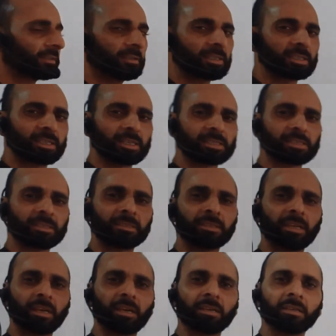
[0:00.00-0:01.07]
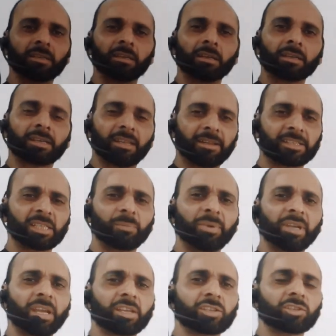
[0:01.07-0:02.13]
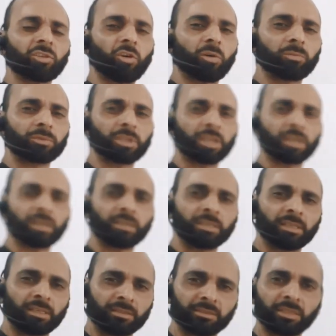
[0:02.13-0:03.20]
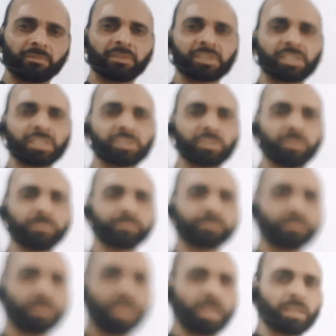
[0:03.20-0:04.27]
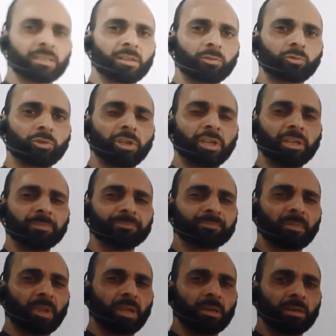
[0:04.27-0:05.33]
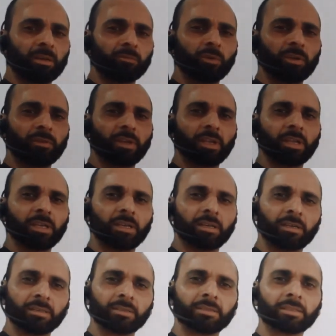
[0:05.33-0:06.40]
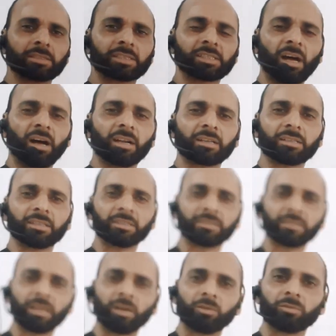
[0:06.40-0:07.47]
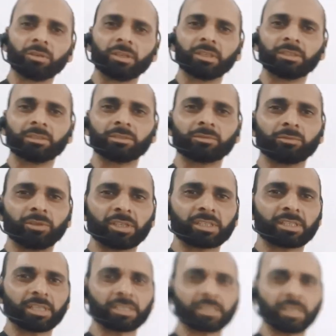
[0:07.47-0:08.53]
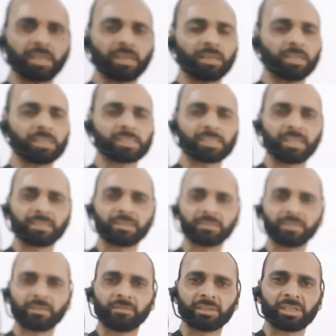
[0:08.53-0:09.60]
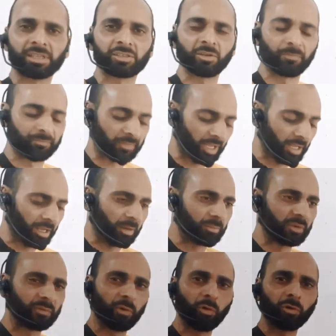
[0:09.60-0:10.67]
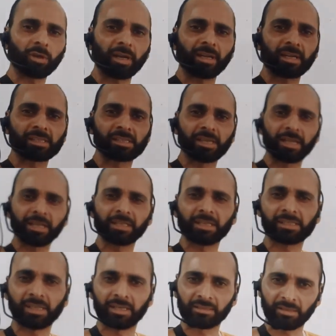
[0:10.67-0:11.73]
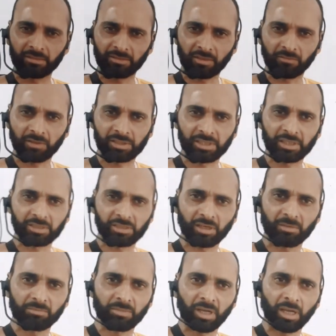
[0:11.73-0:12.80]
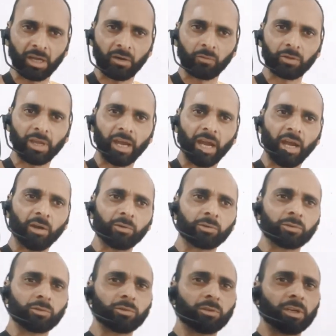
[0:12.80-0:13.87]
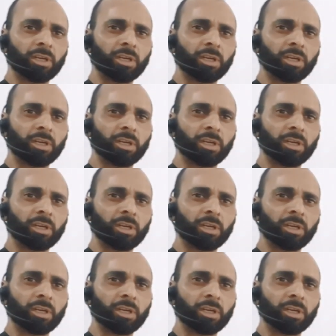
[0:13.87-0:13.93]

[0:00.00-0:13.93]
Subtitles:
discussed the classification of the nervous system. Now today we will start now to discuss the central nervous system. Before understanding the central nervous system, we have to